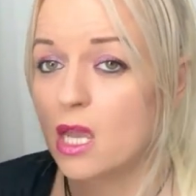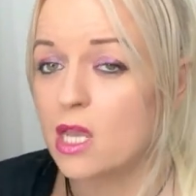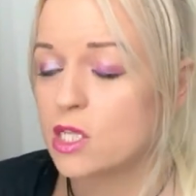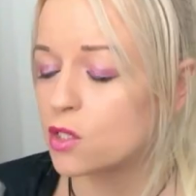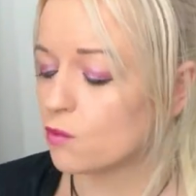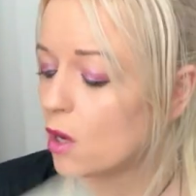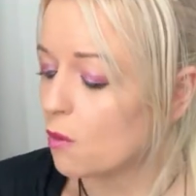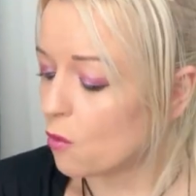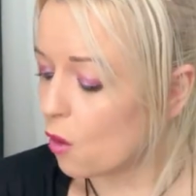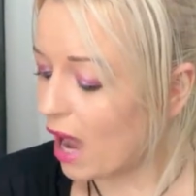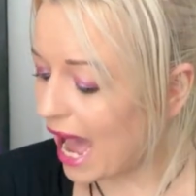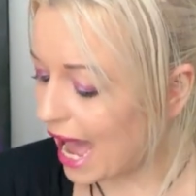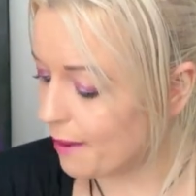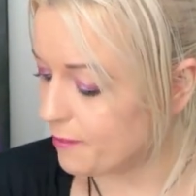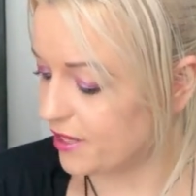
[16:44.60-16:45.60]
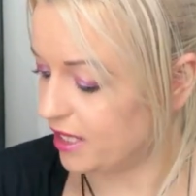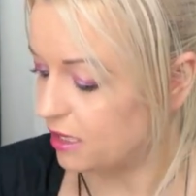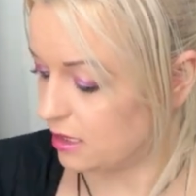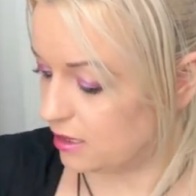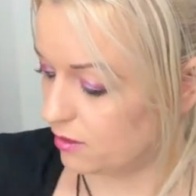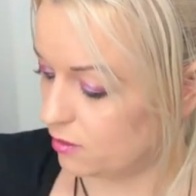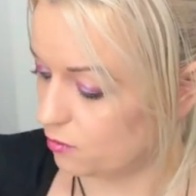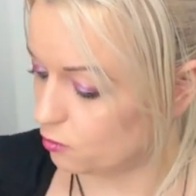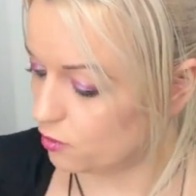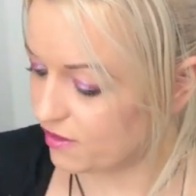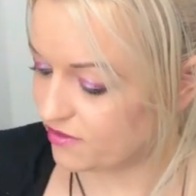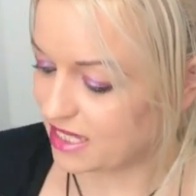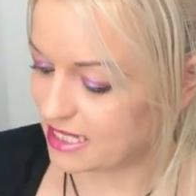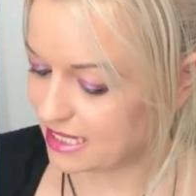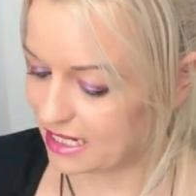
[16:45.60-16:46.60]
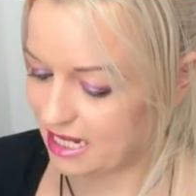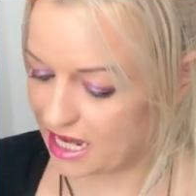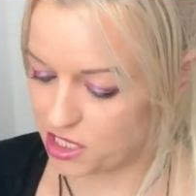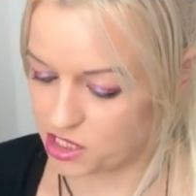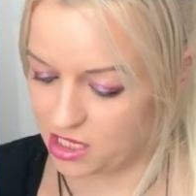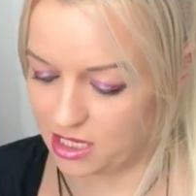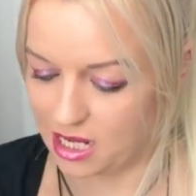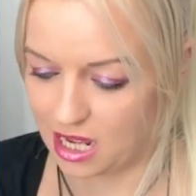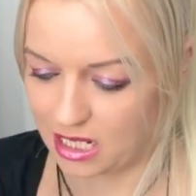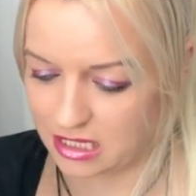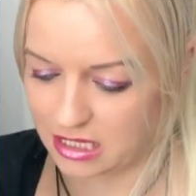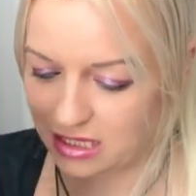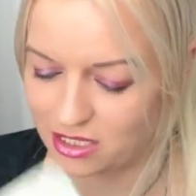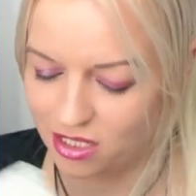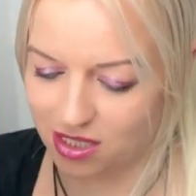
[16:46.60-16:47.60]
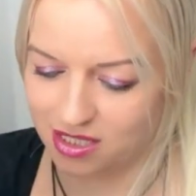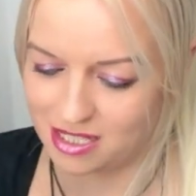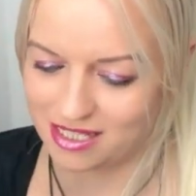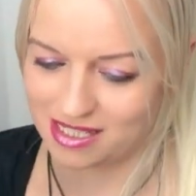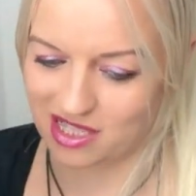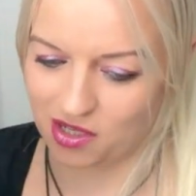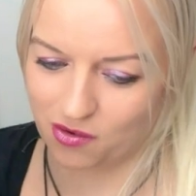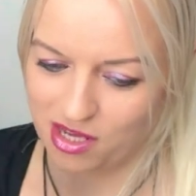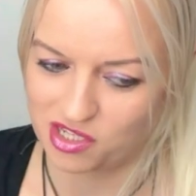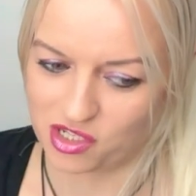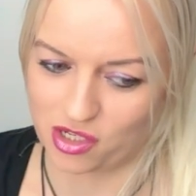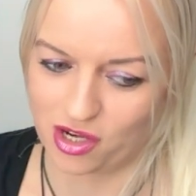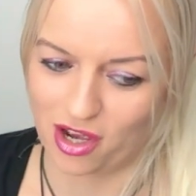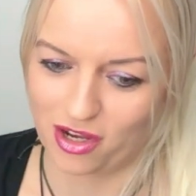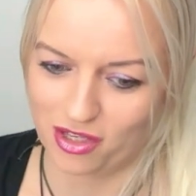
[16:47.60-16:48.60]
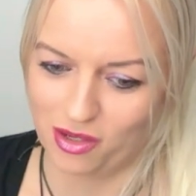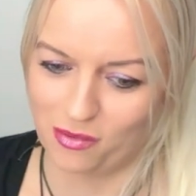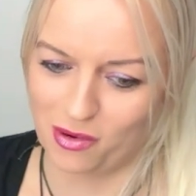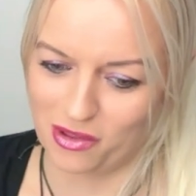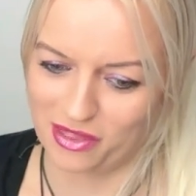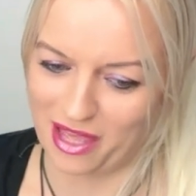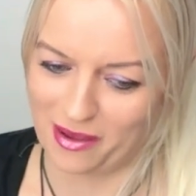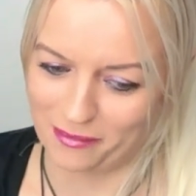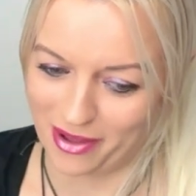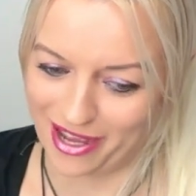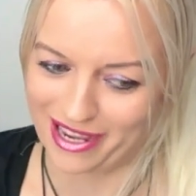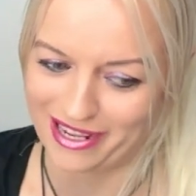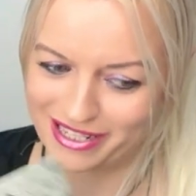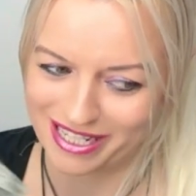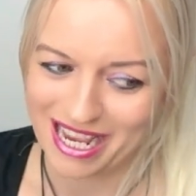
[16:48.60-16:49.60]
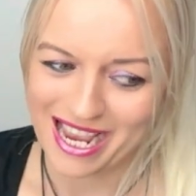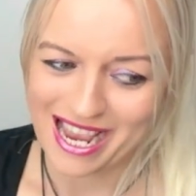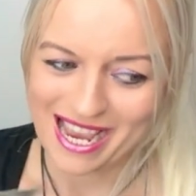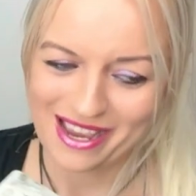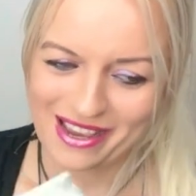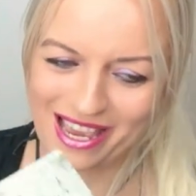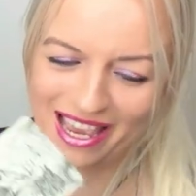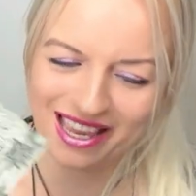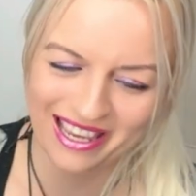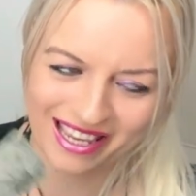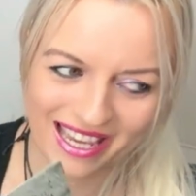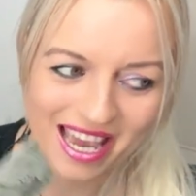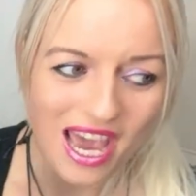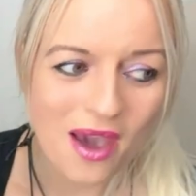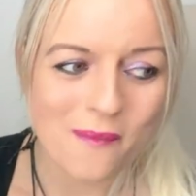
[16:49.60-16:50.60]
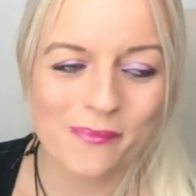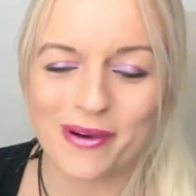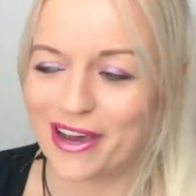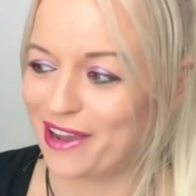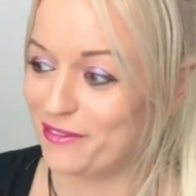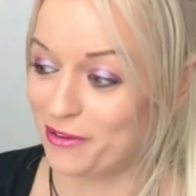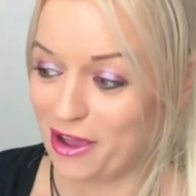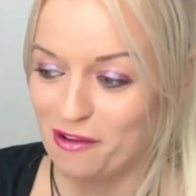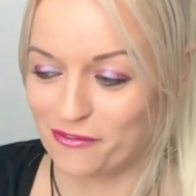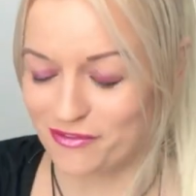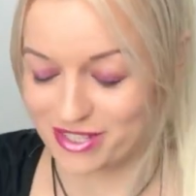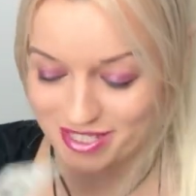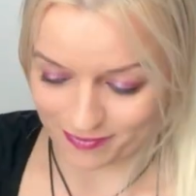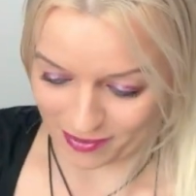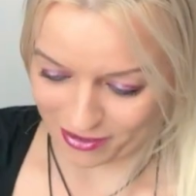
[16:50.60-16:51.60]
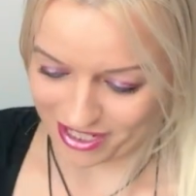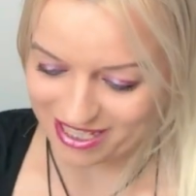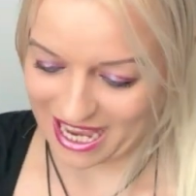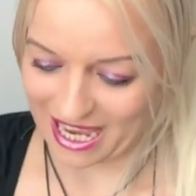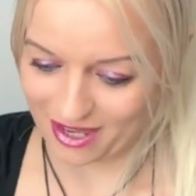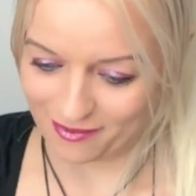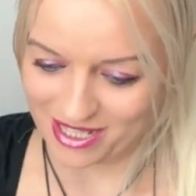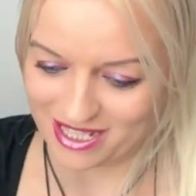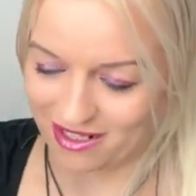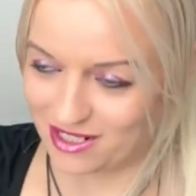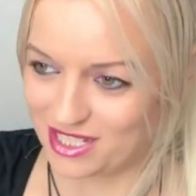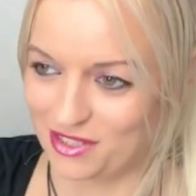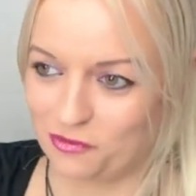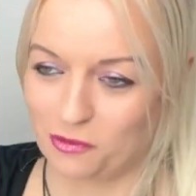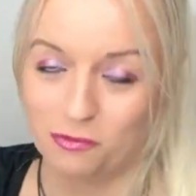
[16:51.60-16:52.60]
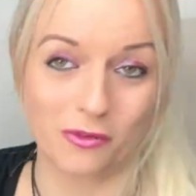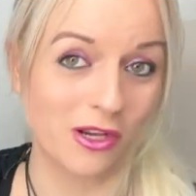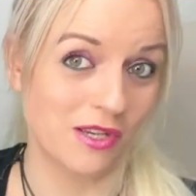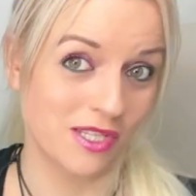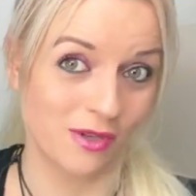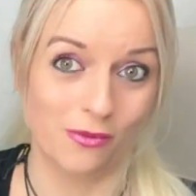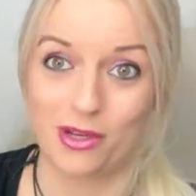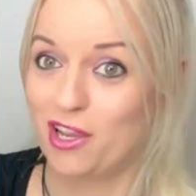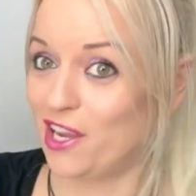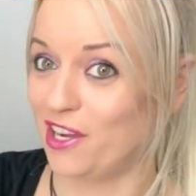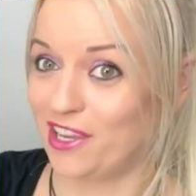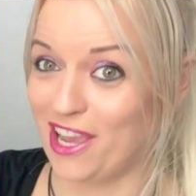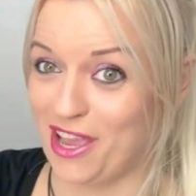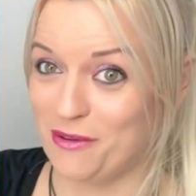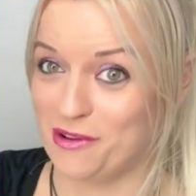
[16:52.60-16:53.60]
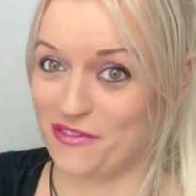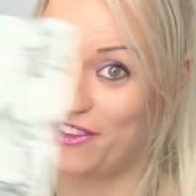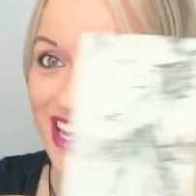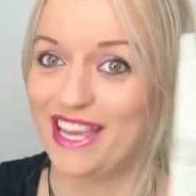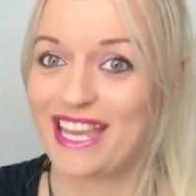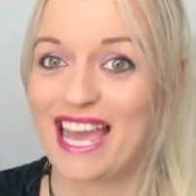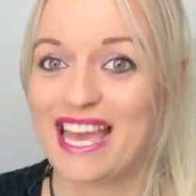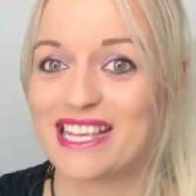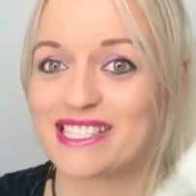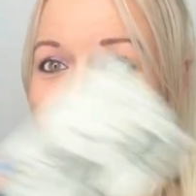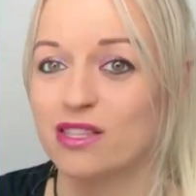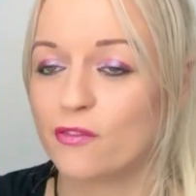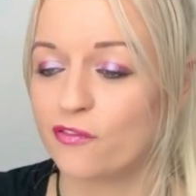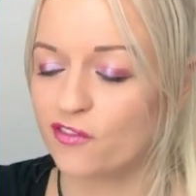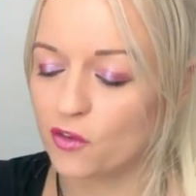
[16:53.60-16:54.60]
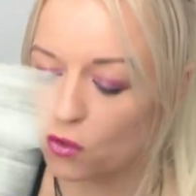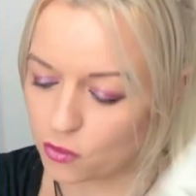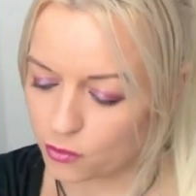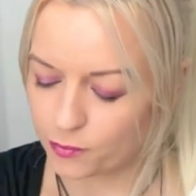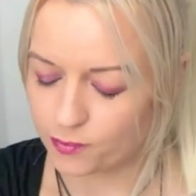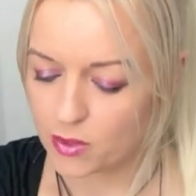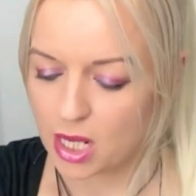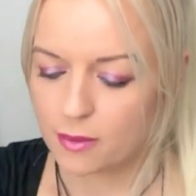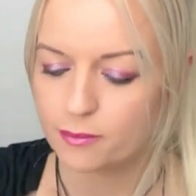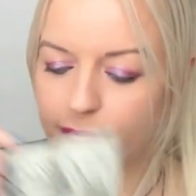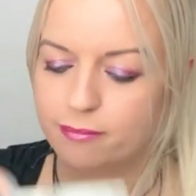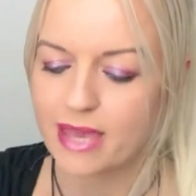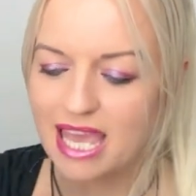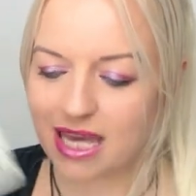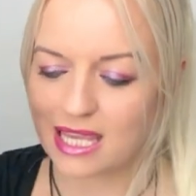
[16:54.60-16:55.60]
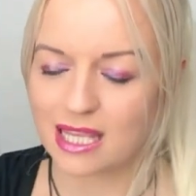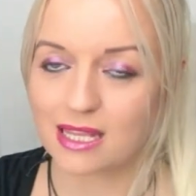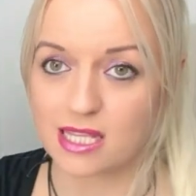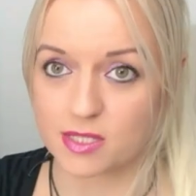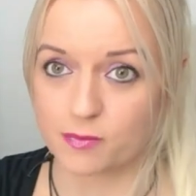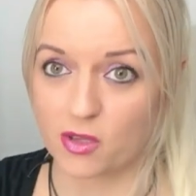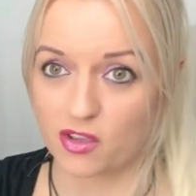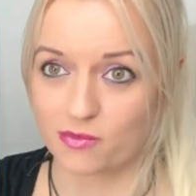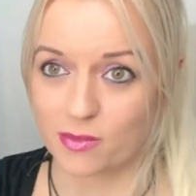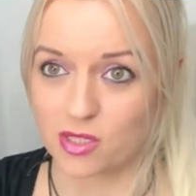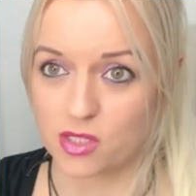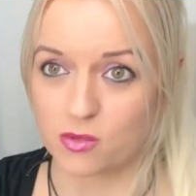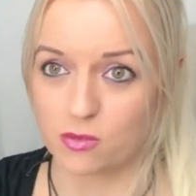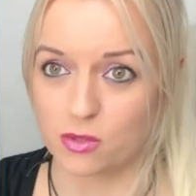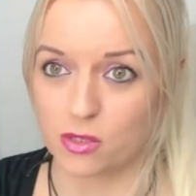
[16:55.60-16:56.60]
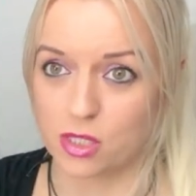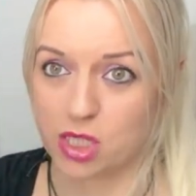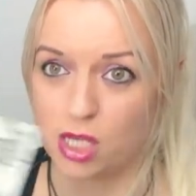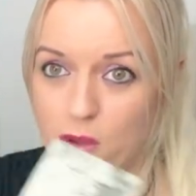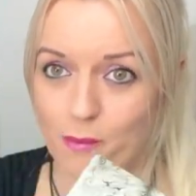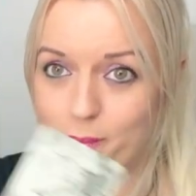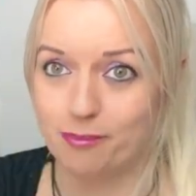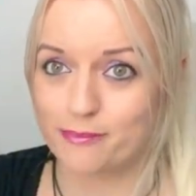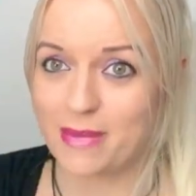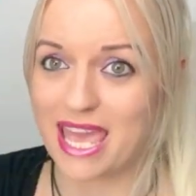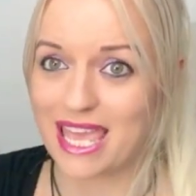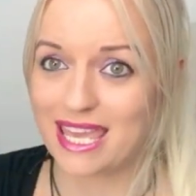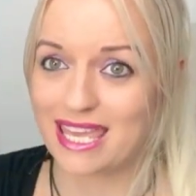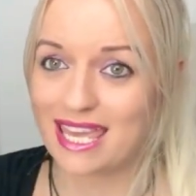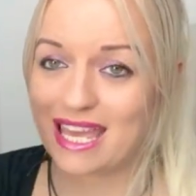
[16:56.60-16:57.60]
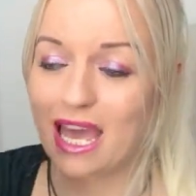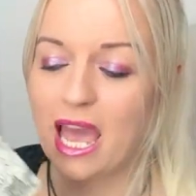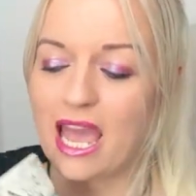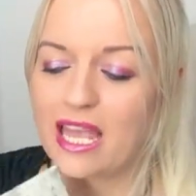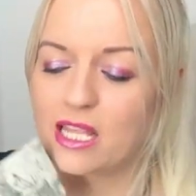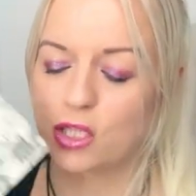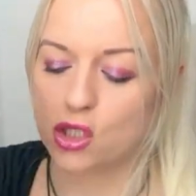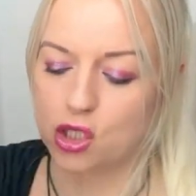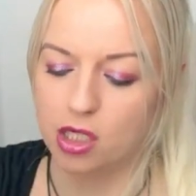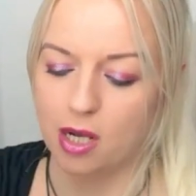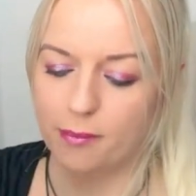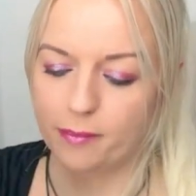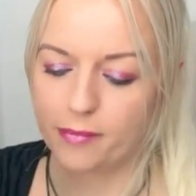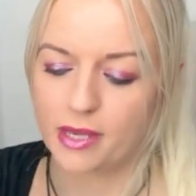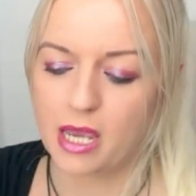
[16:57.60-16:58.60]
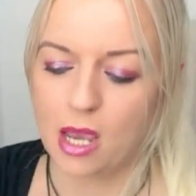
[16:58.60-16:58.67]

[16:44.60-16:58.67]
So what will happen with this connection, and I know this isn't the question, are you on their mind? But Spirit had taken me down a different route, so we're going to go with it, okay? So the Fool, making this movement towards you, making a jump,